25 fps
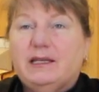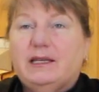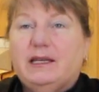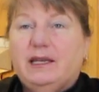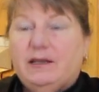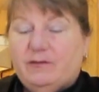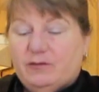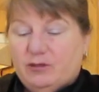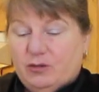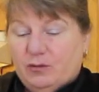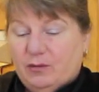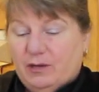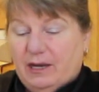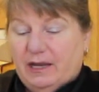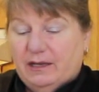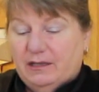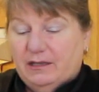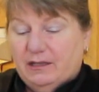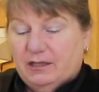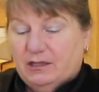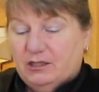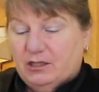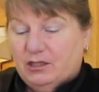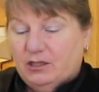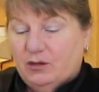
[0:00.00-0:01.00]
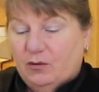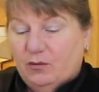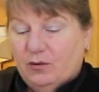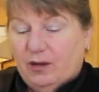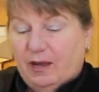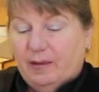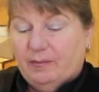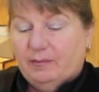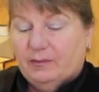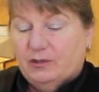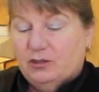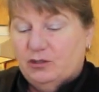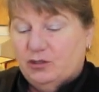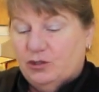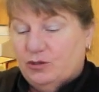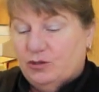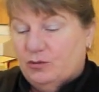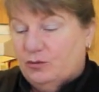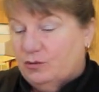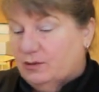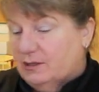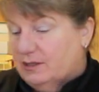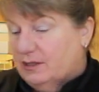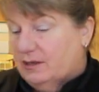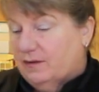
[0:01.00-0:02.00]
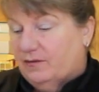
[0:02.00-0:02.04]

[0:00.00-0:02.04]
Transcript: it gives you that to soak up the juice.